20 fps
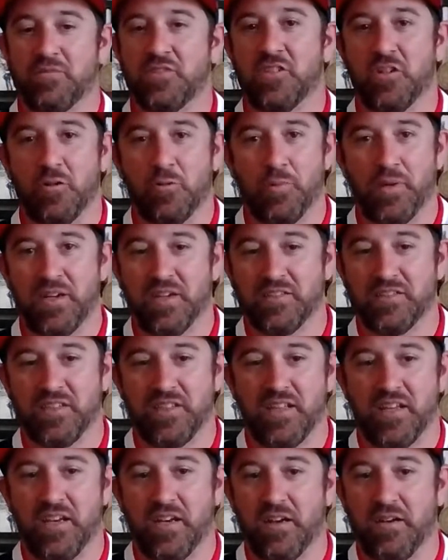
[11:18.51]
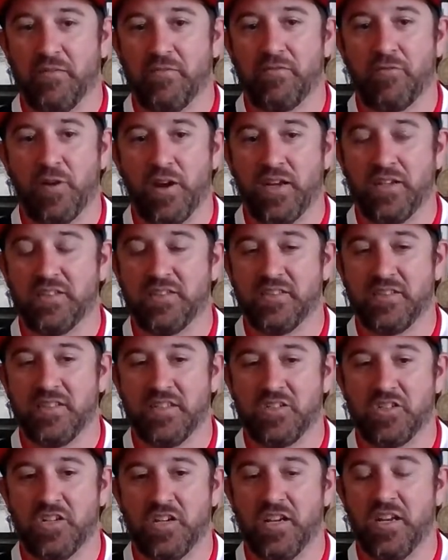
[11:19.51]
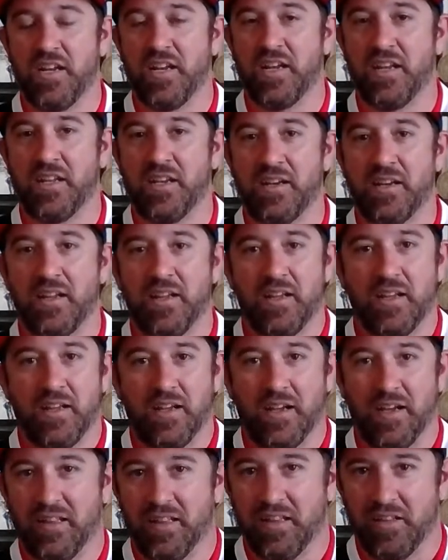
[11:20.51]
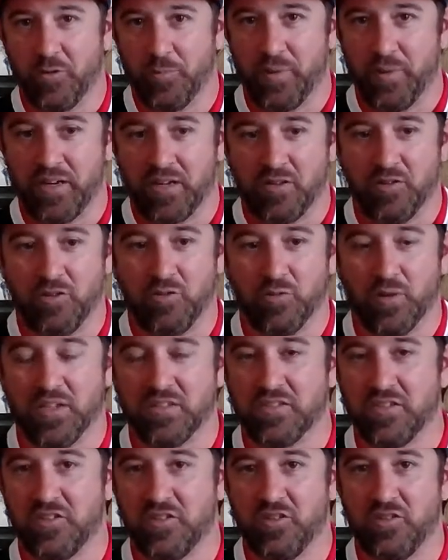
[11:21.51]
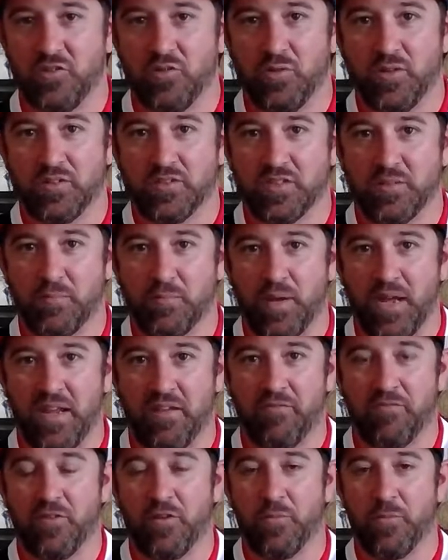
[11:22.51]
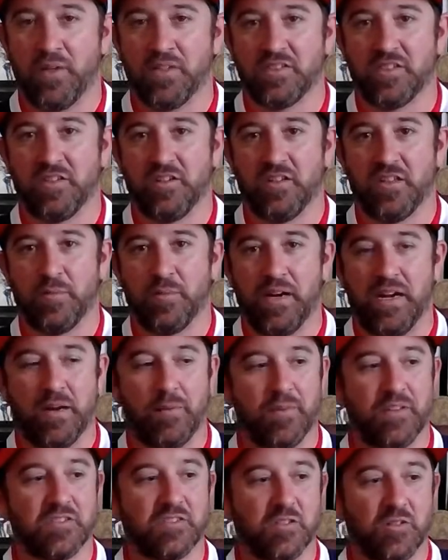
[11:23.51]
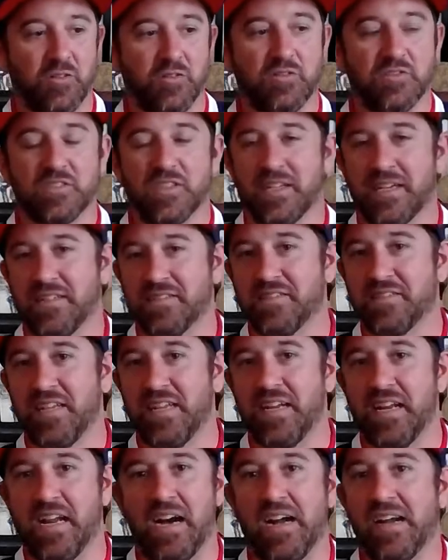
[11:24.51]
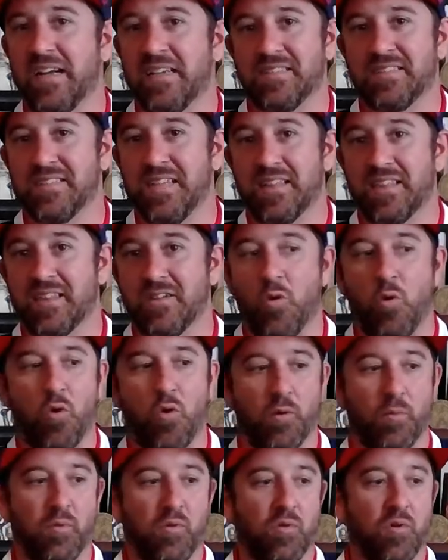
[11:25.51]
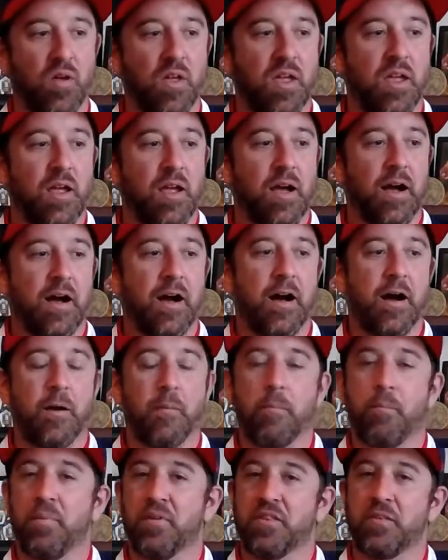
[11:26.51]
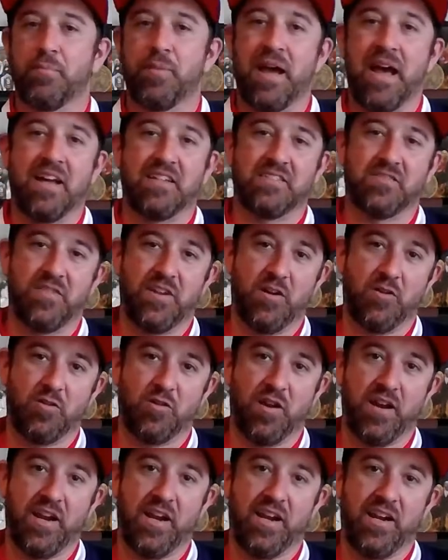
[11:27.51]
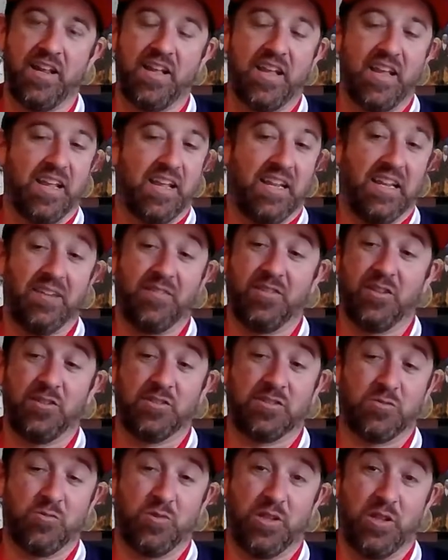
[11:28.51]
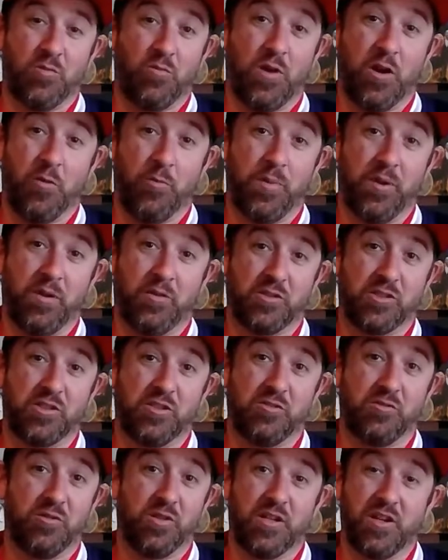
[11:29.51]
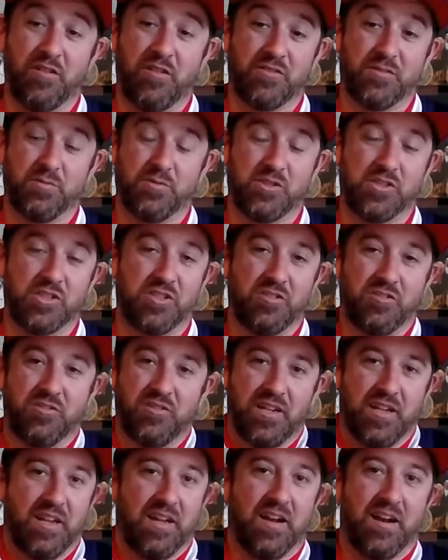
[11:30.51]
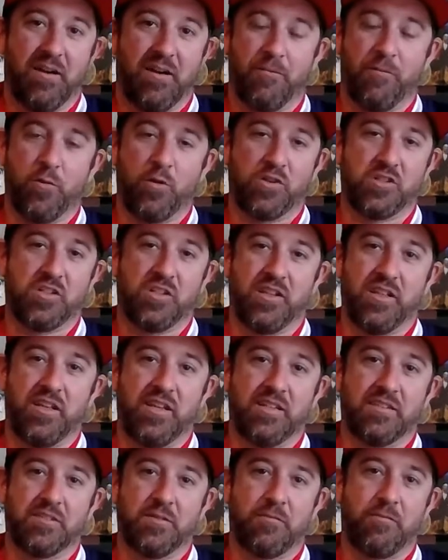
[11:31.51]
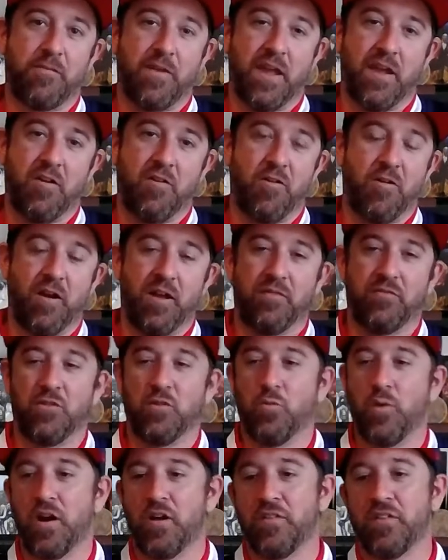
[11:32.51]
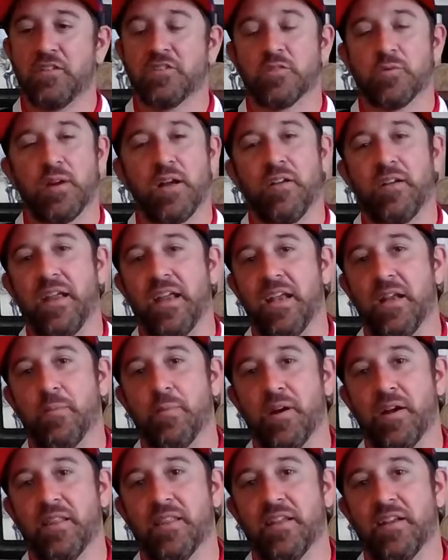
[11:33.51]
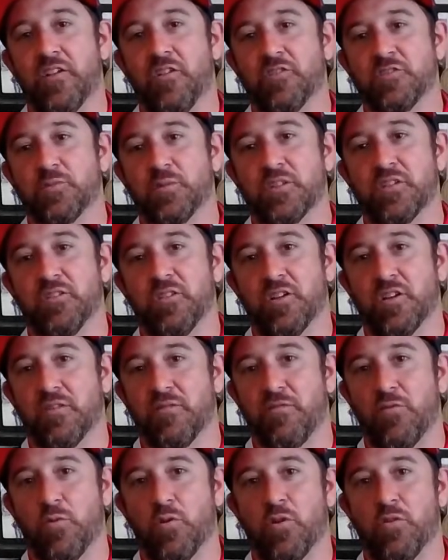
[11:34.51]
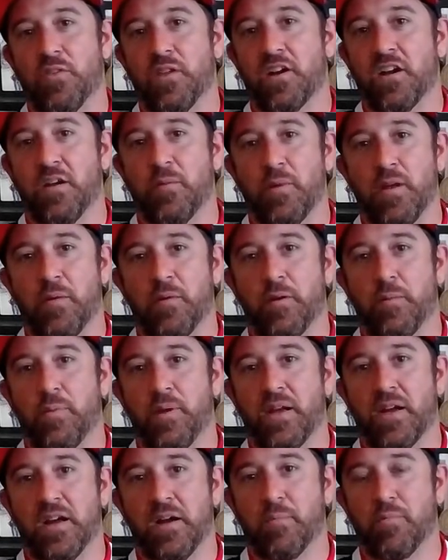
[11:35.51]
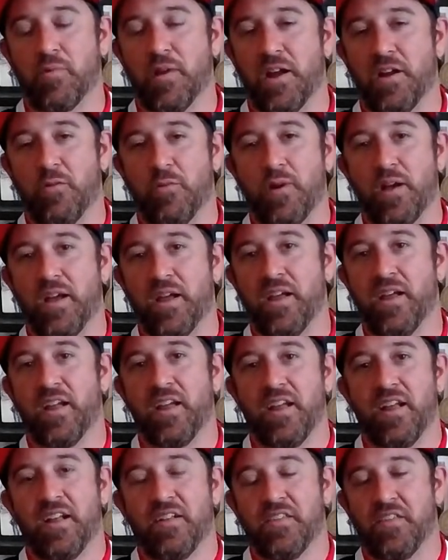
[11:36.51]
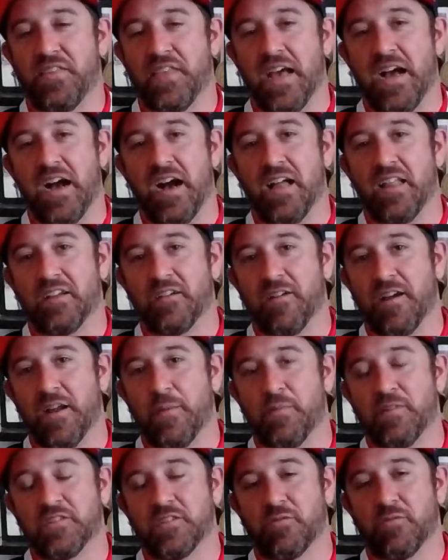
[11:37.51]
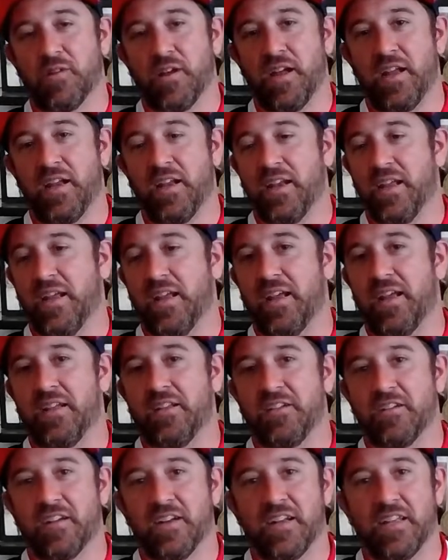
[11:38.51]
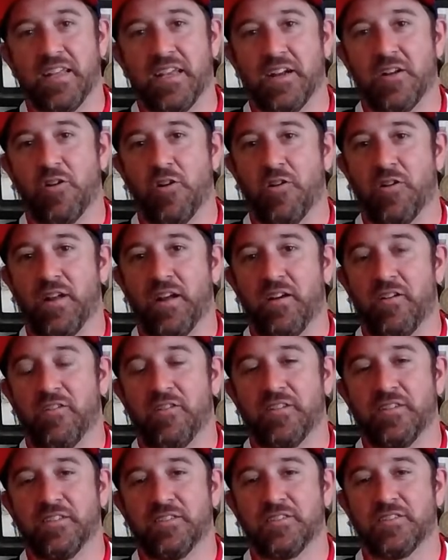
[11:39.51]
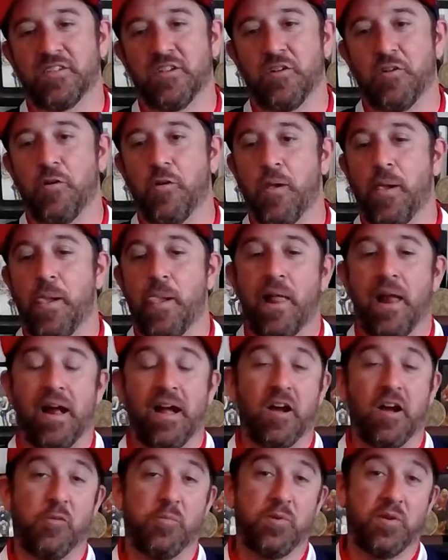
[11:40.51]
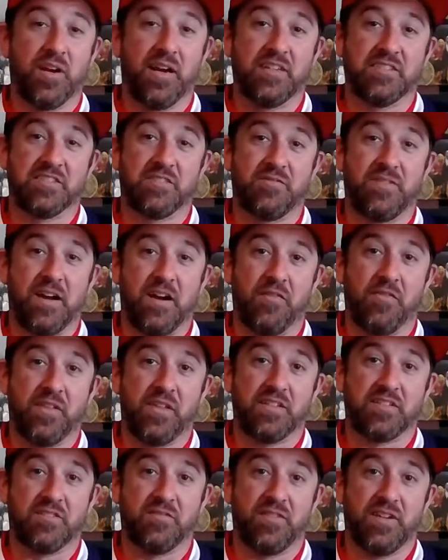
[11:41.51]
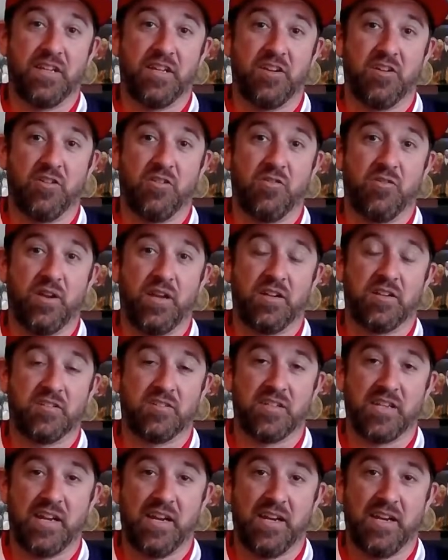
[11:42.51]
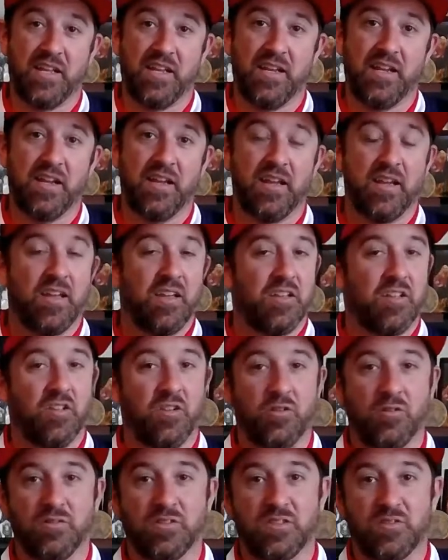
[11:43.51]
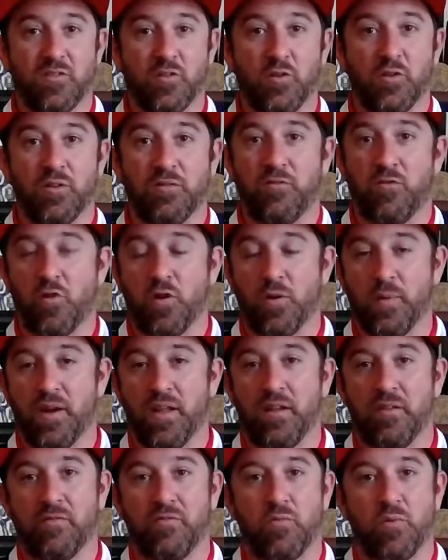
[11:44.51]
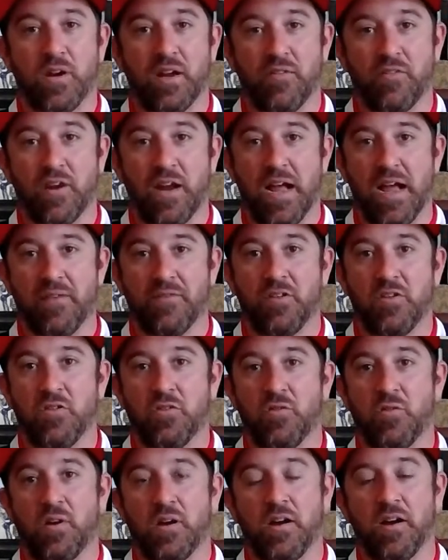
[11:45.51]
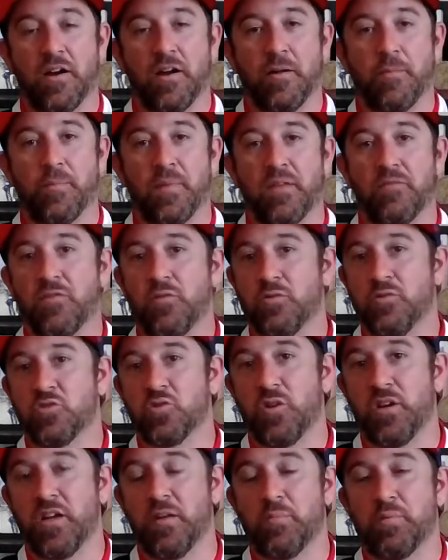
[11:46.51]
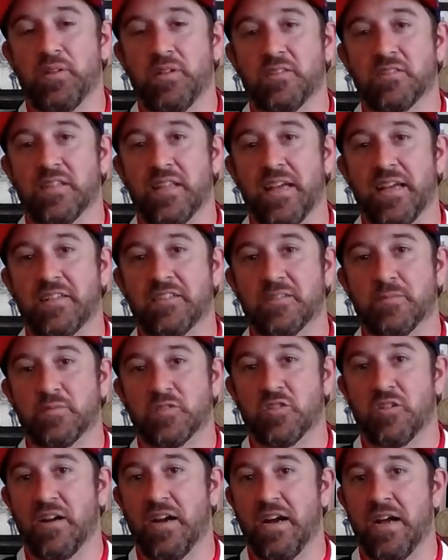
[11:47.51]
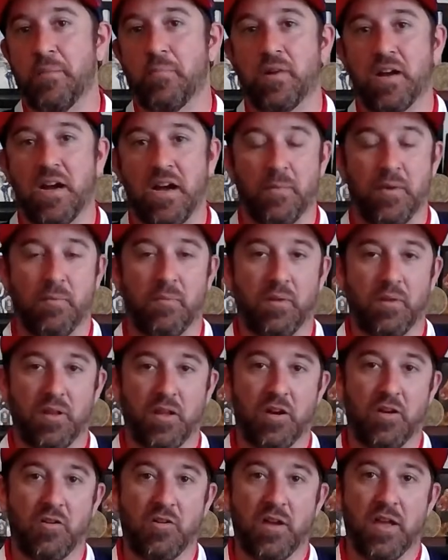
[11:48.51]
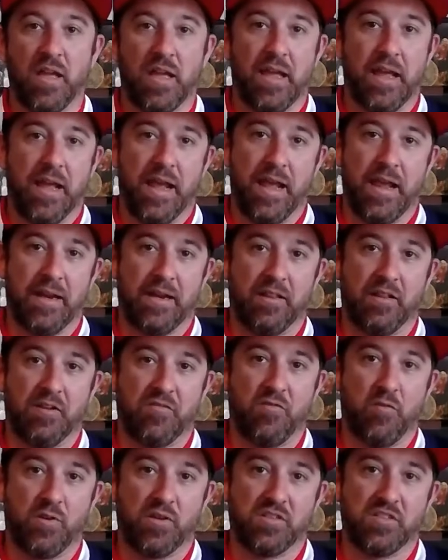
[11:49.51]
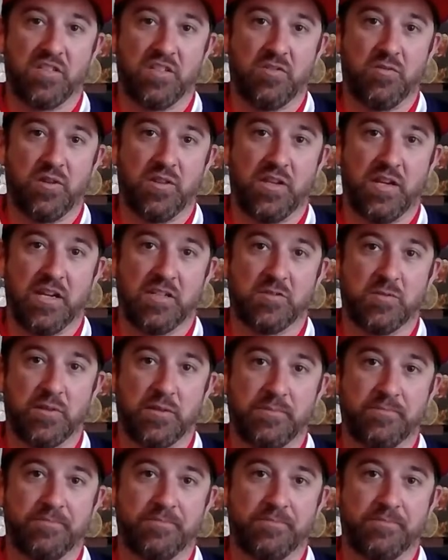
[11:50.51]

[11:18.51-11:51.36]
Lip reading: So because of the frayed stitching and a little bit of glue residue and some paint fill missing on the bottom of the soles, like I say, a 9. It's nothing horrible. But the pass-fail grade, even though it's a really well-built shoe and comfortable shoe, unfortunately, it's a fail. If you wear these around anybody that knows what they're looking for, they're gonna be able to pick up right away that hologram isn't right, and you're gonna get called out. And so I hope you guys have found this video entertaining, useful, informative, whatever have you. If you enjoyed it, please like, subscribe, comment below, and I look forward to seeing you on the next